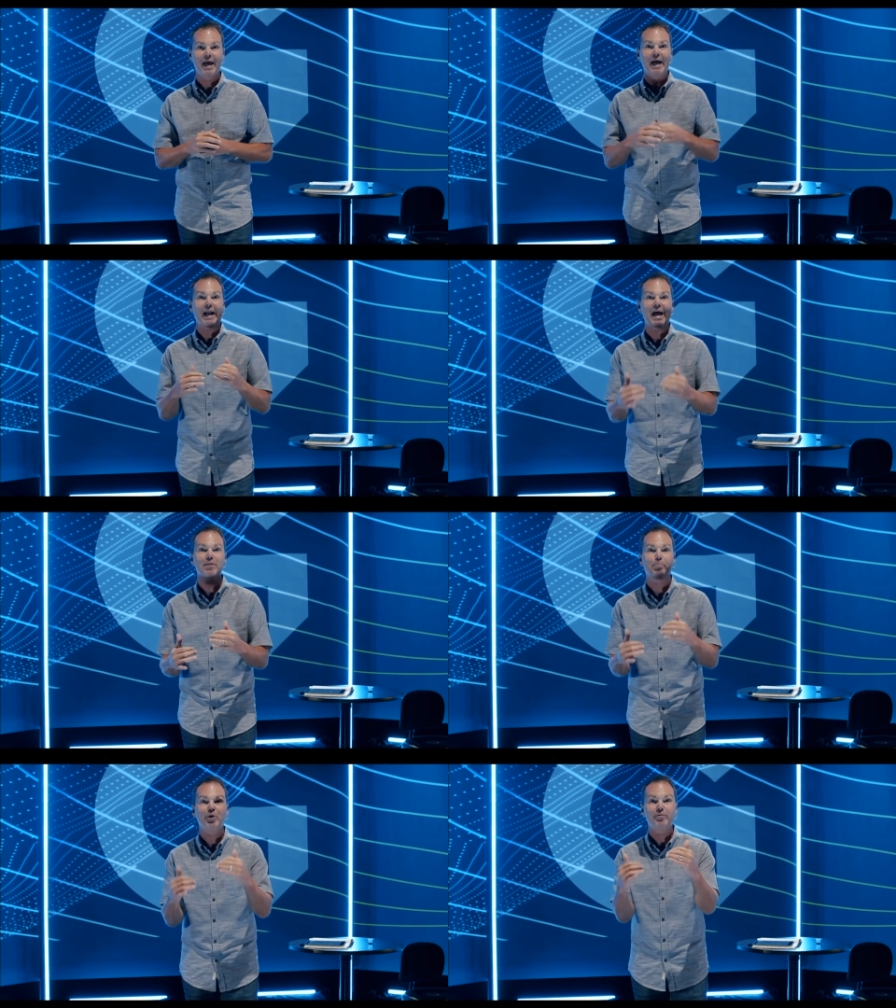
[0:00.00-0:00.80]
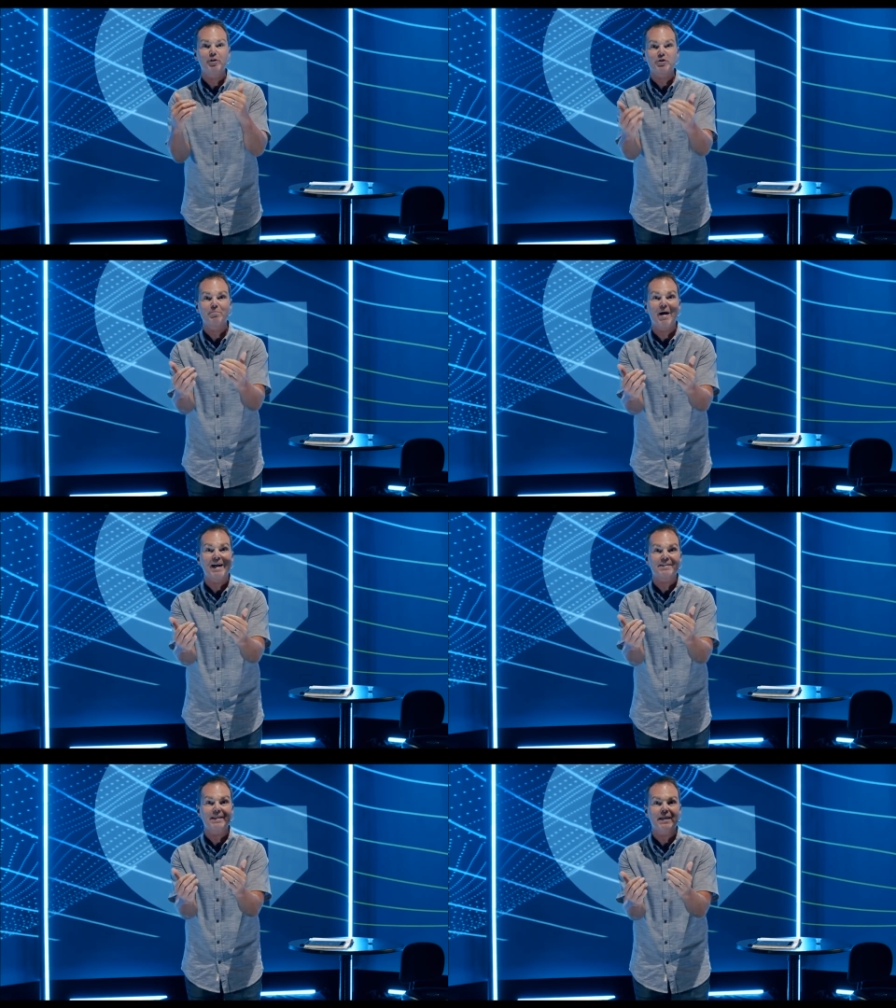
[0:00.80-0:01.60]
And I had the privilege of my
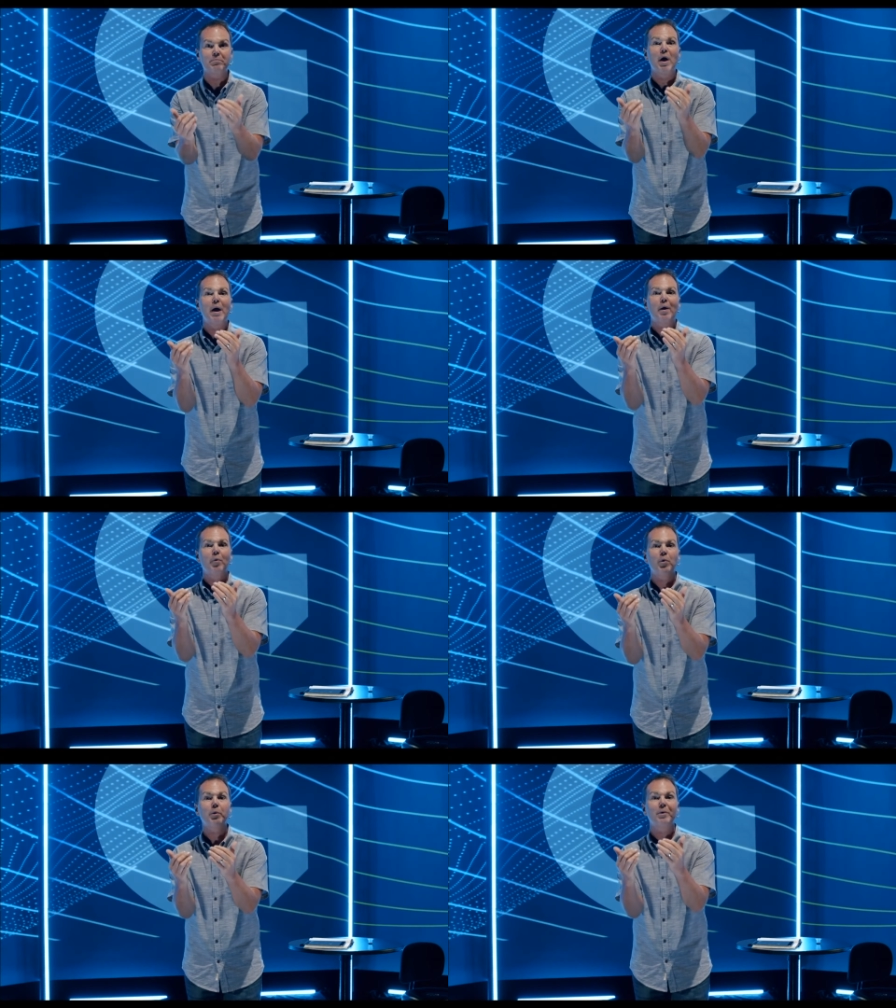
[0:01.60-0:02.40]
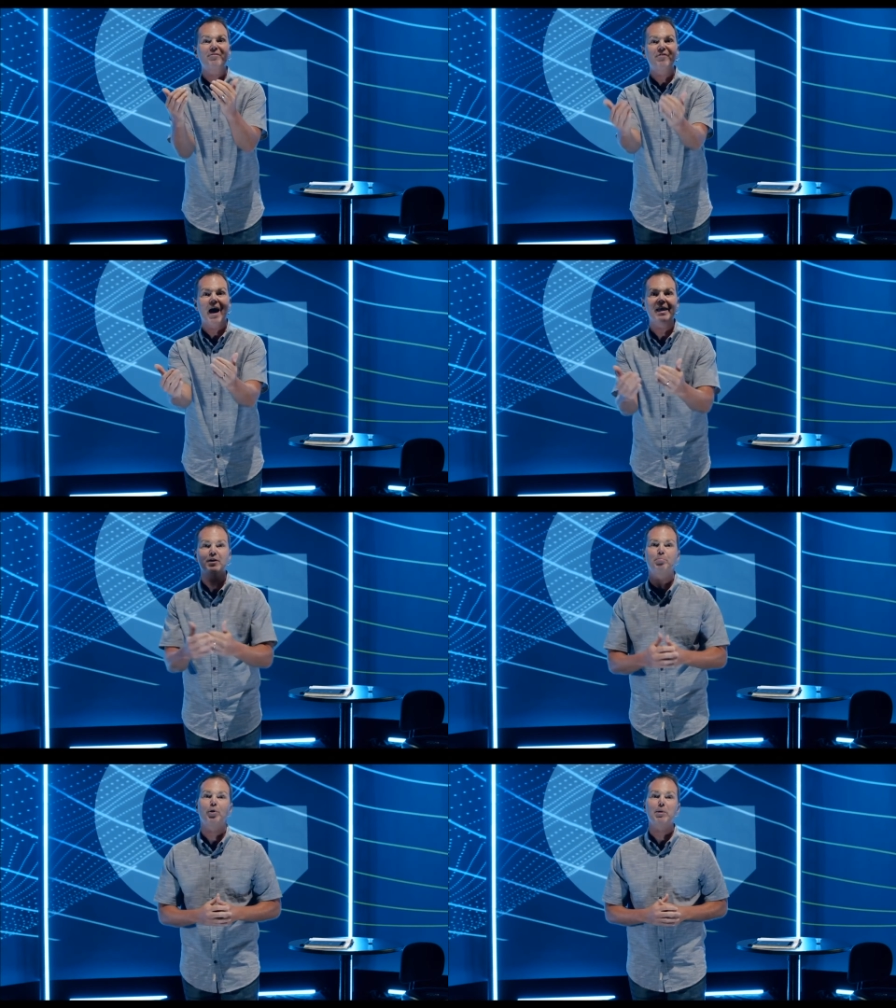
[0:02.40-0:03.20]
team, we were invited to
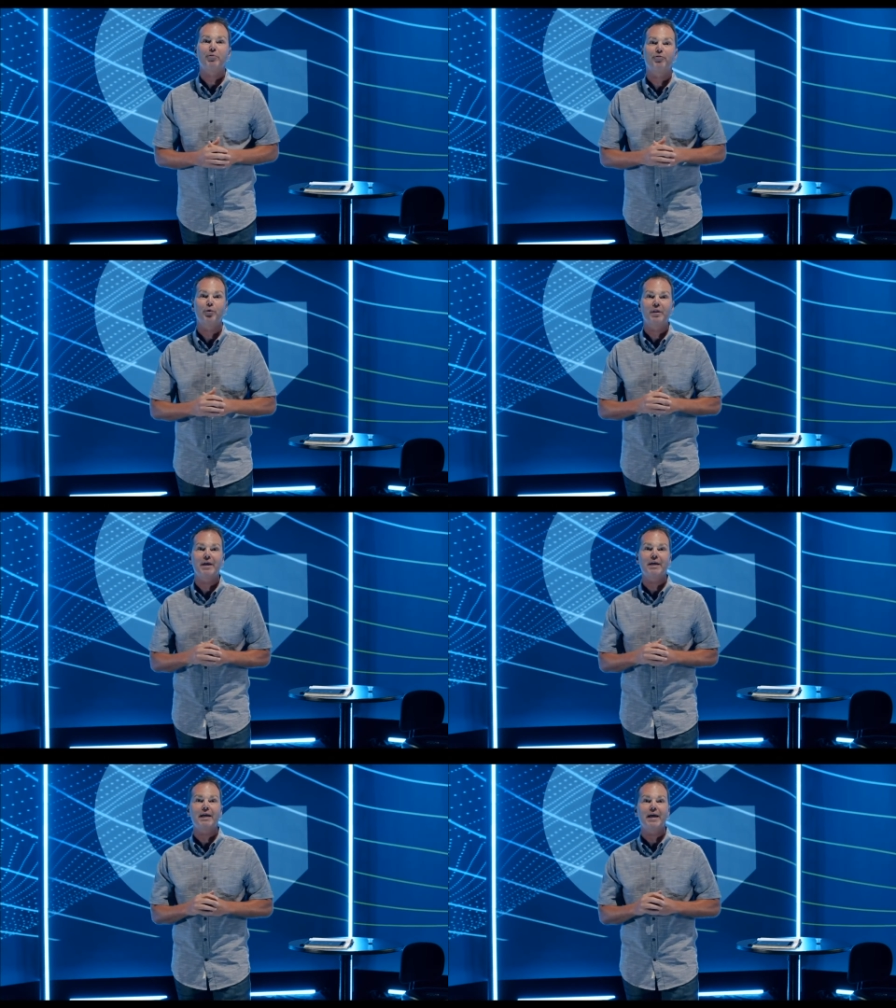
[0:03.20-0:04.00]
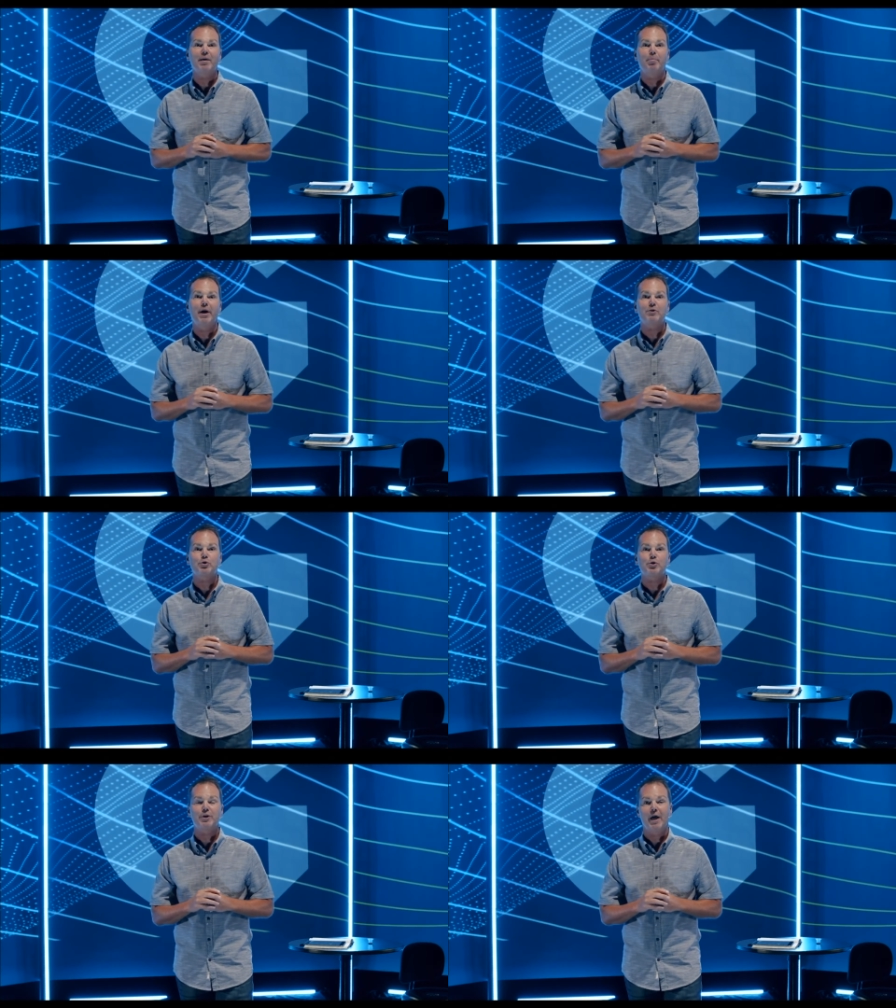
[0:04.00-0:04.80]
play before the Indiana
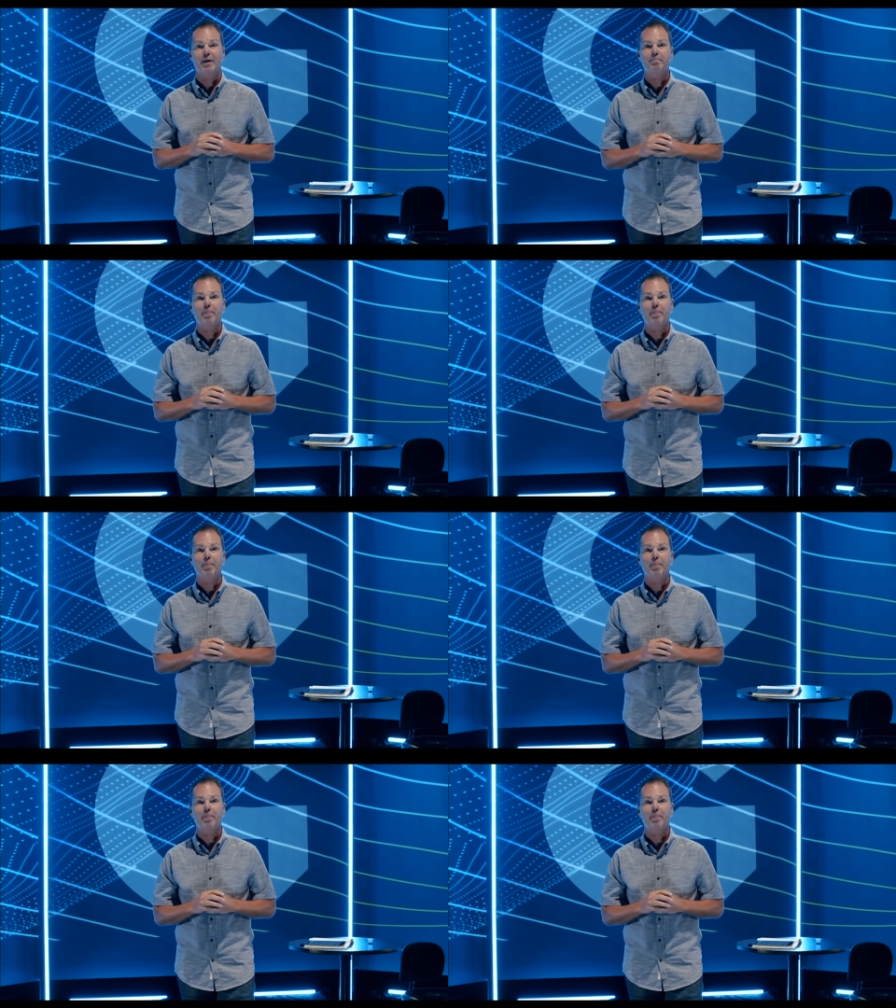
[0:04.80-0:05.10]
Pacers game.